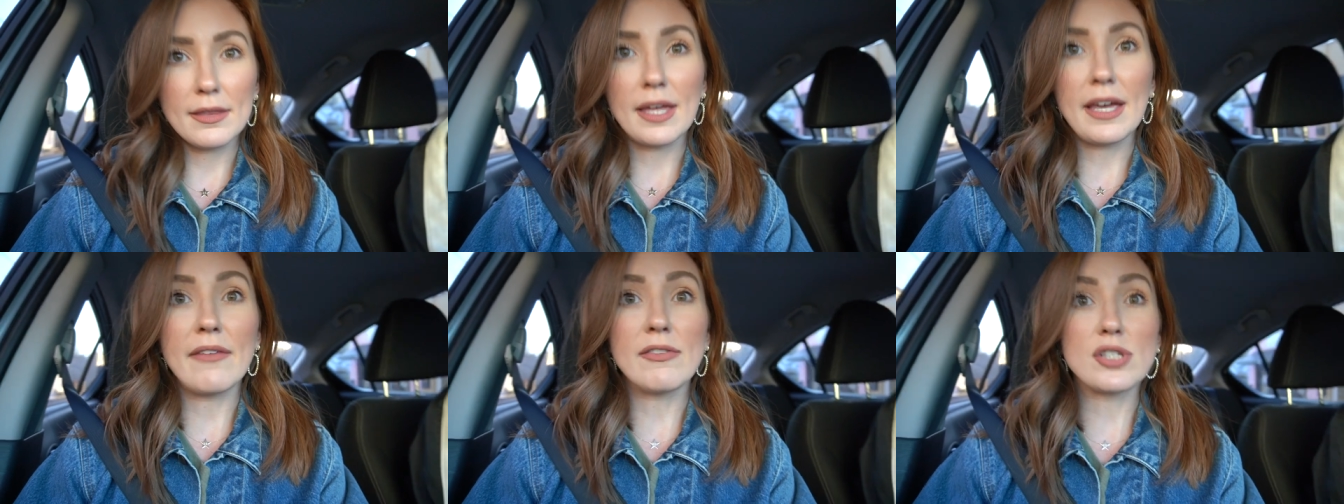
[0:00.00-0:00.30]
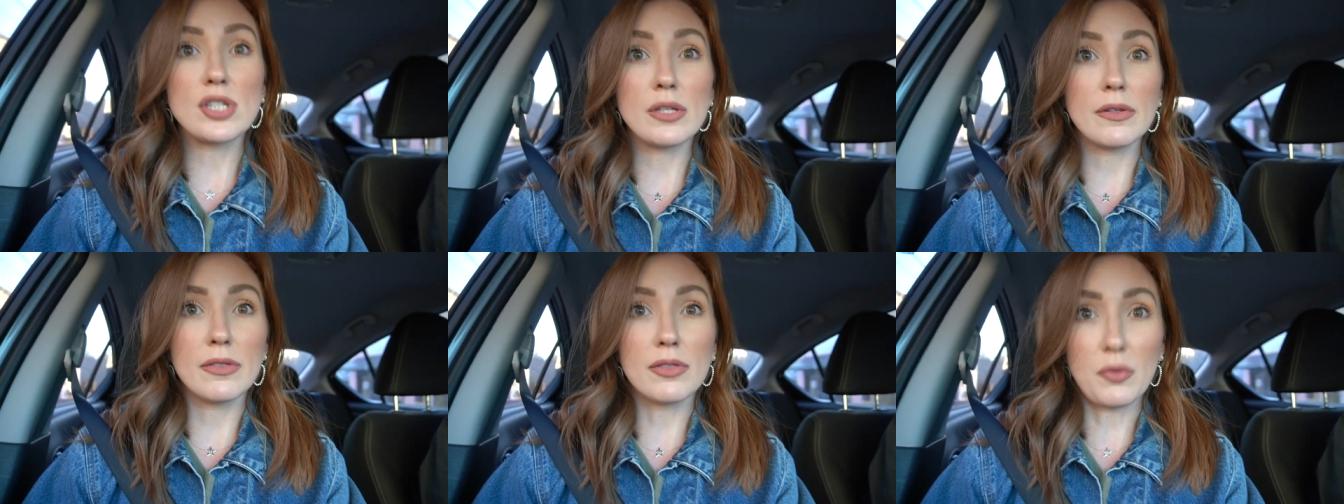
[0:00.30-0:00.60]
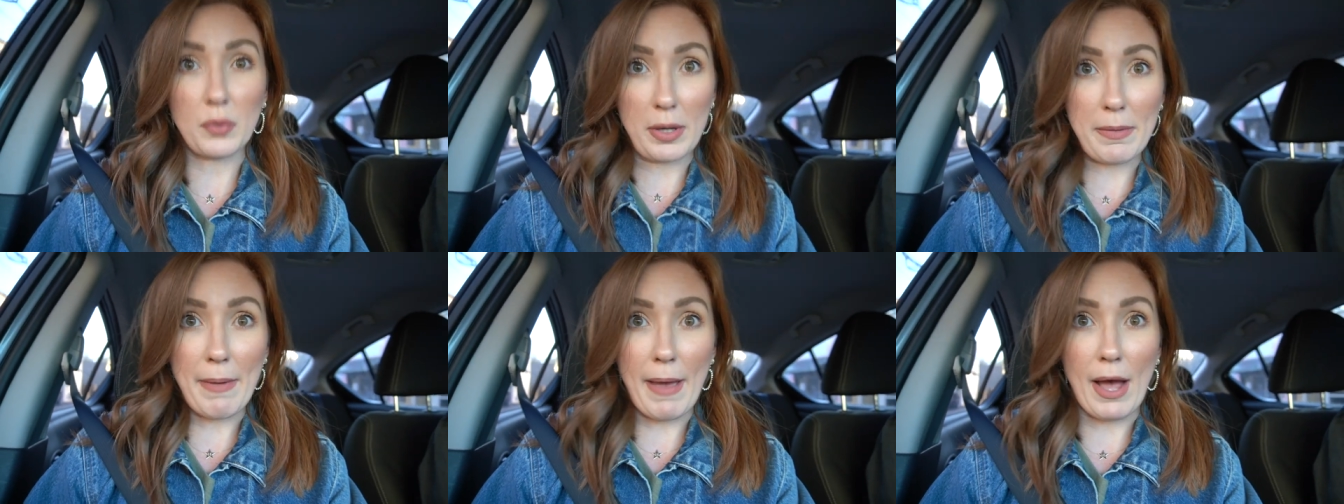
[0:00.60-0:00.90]
They gave us a
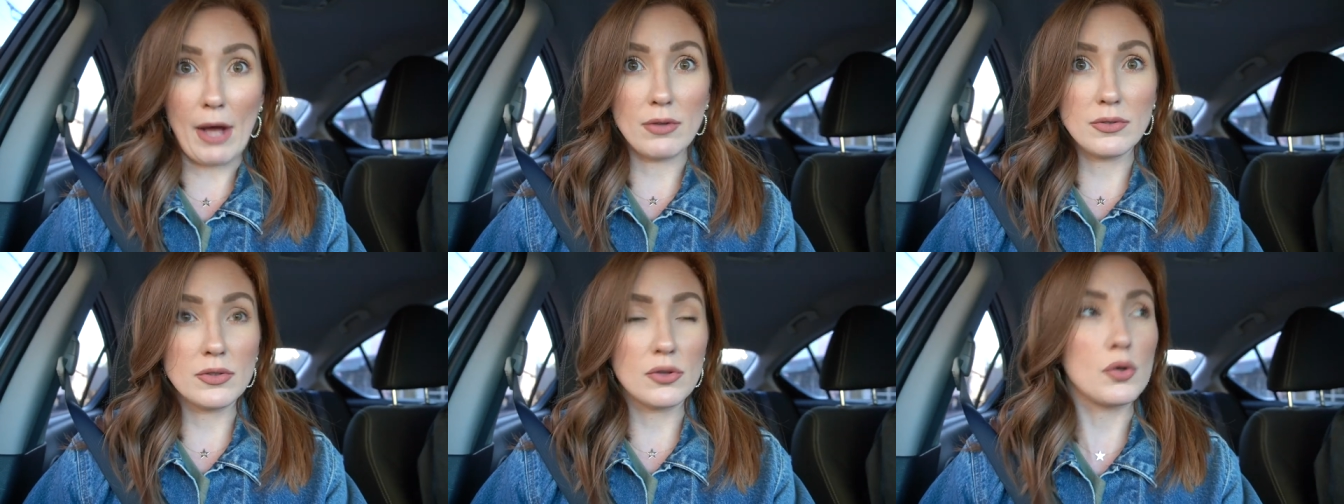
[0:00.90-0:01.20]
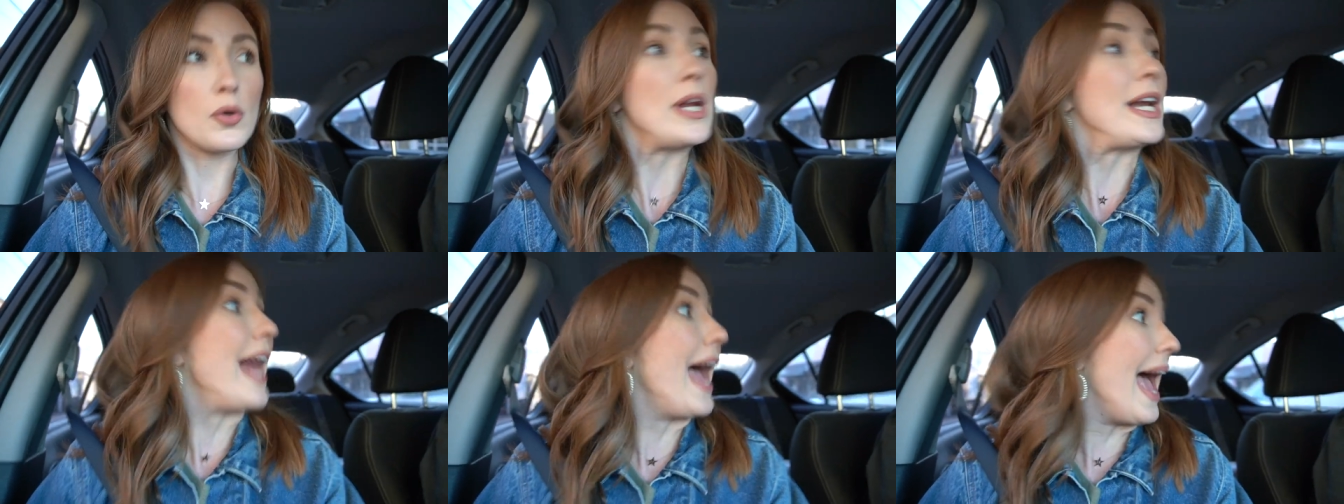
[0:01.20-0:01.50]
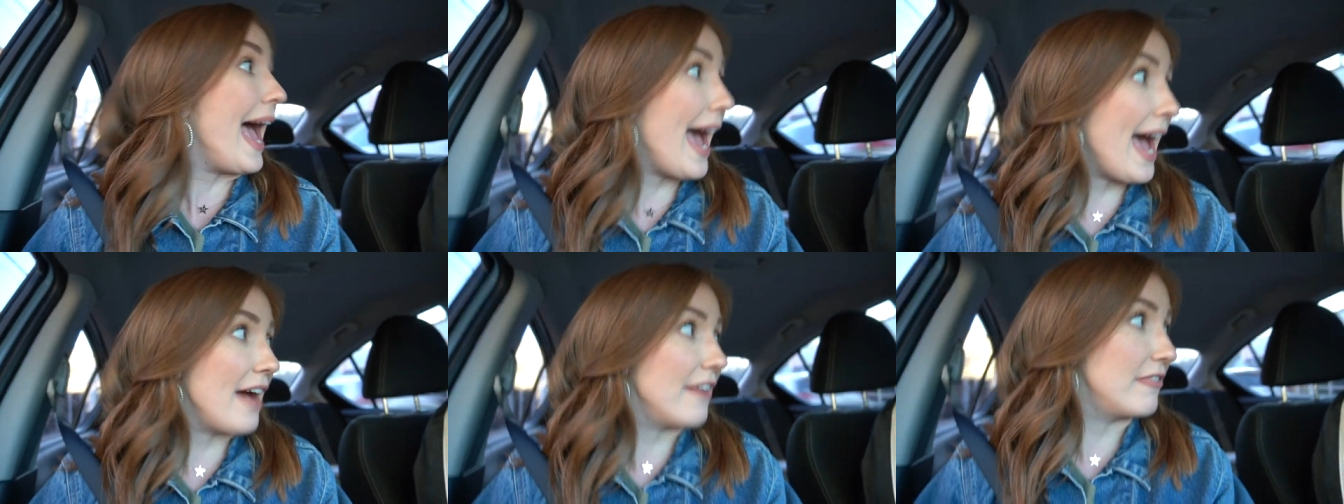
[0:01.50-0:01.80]
three pound, three and a
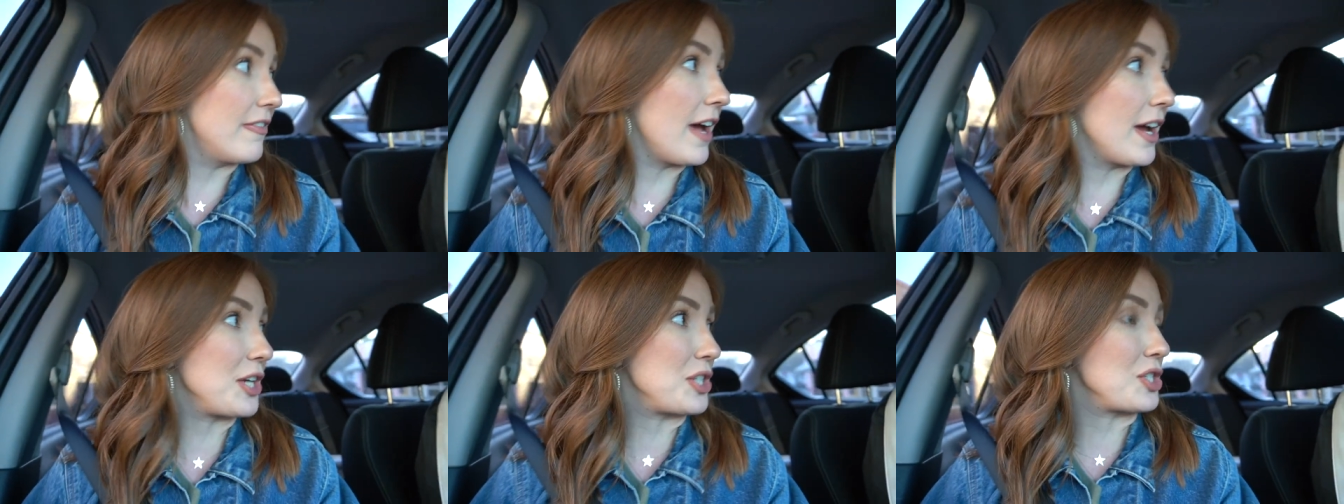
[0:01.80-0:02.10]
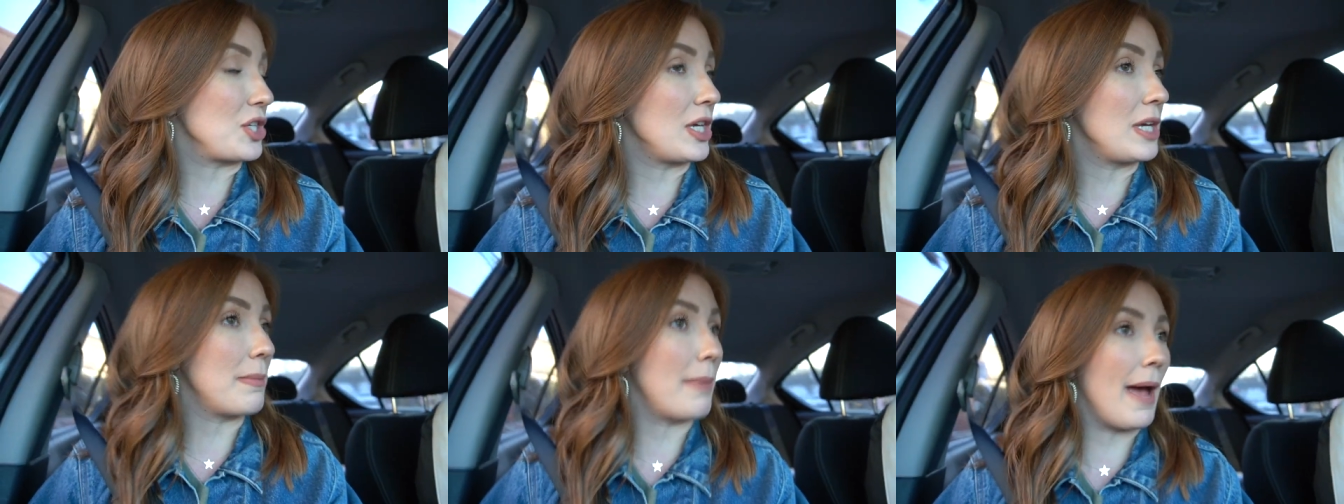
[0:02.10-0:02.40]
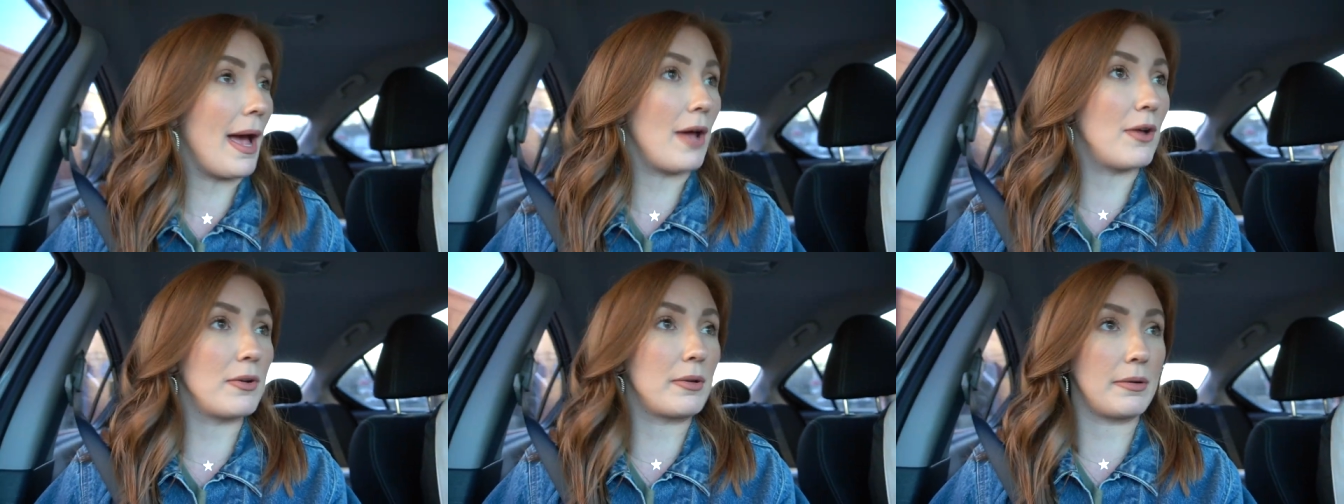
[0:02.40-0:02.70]
half actually
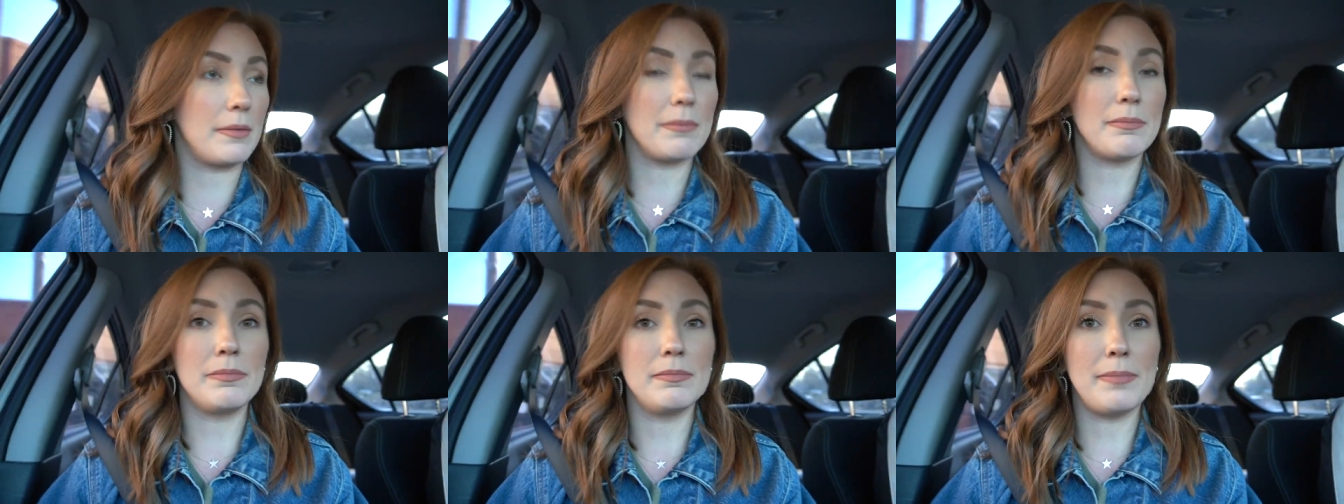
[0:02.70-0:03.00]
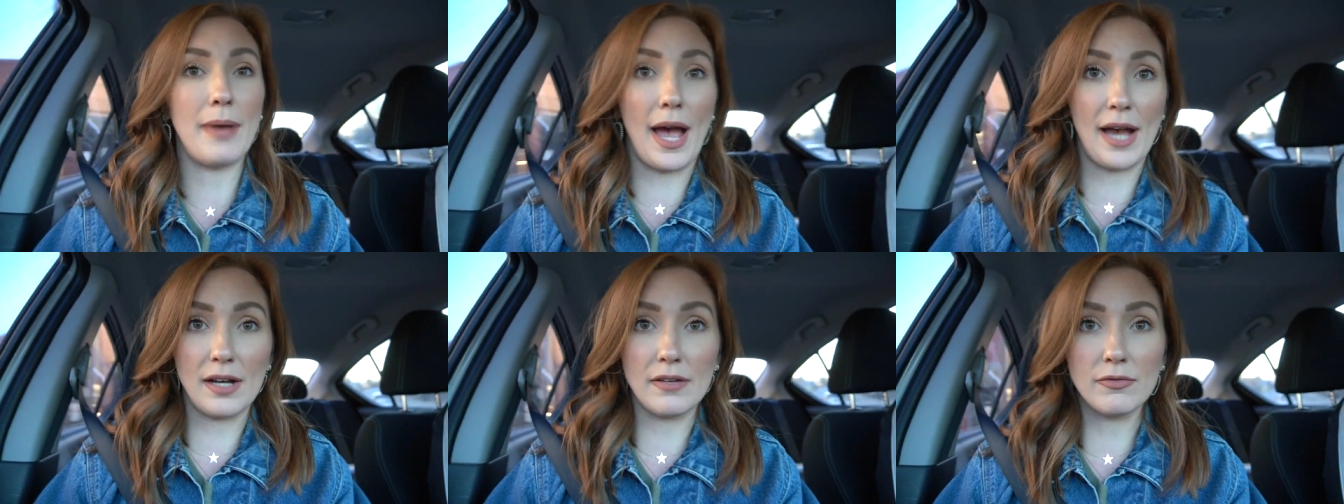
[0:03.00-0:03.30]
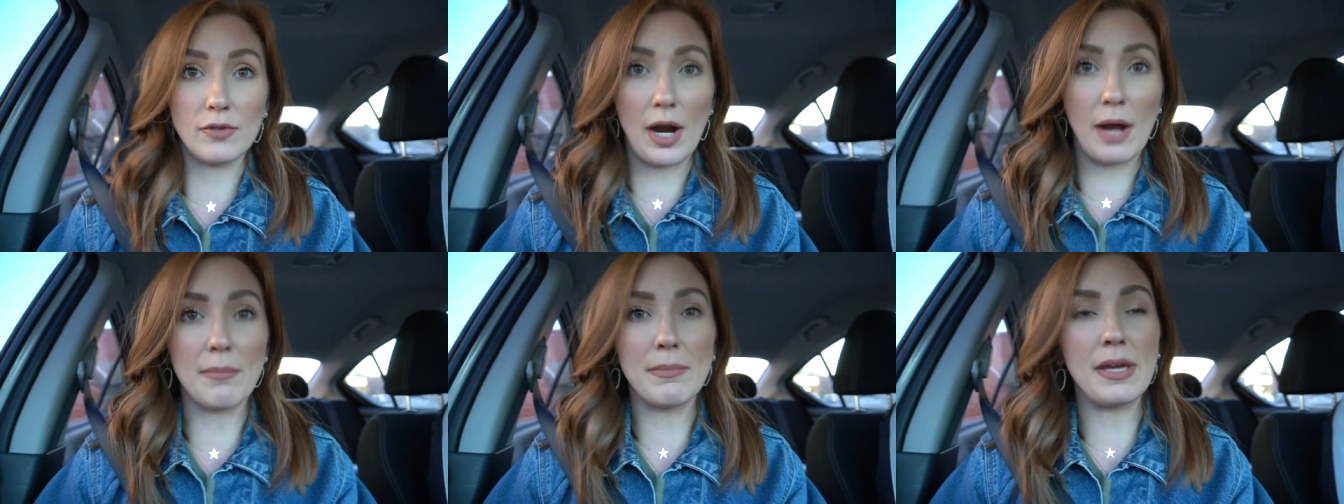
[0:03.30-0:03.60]
pound pack
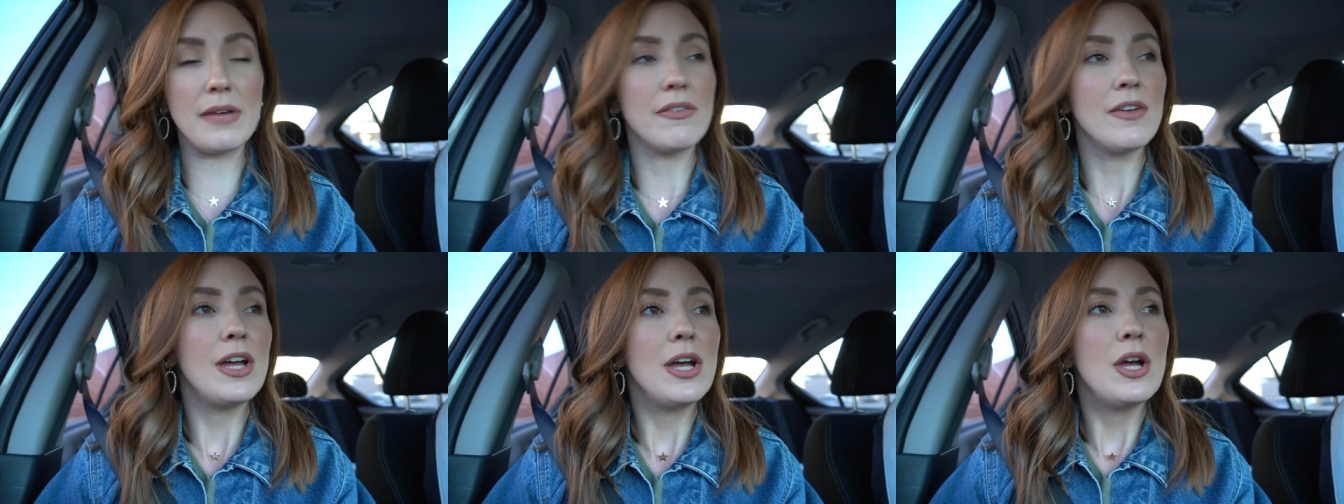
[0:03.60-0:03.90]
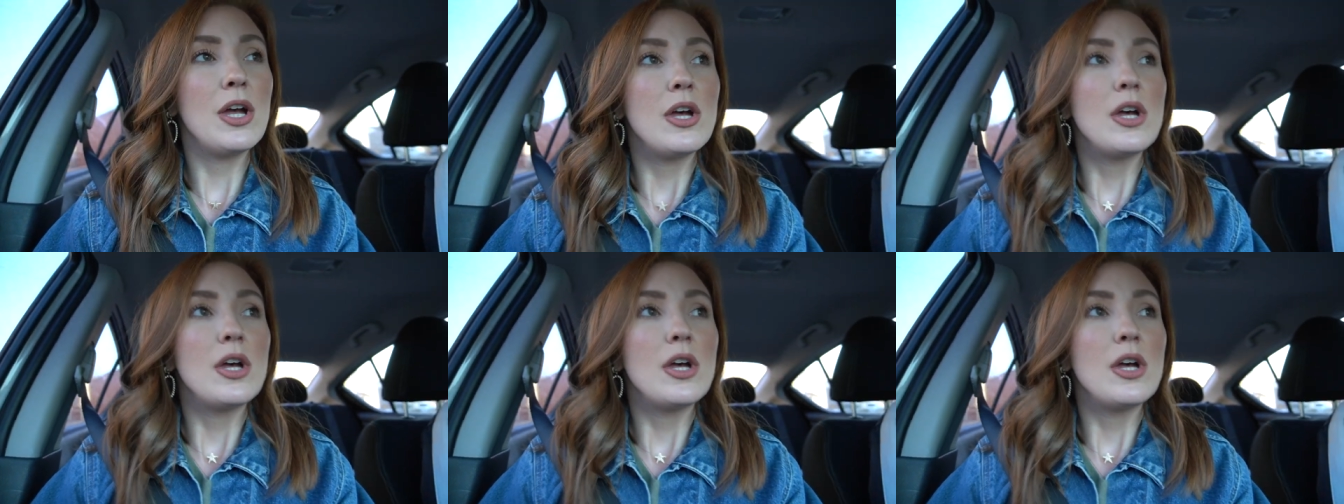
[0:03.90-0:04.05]
of ground beef.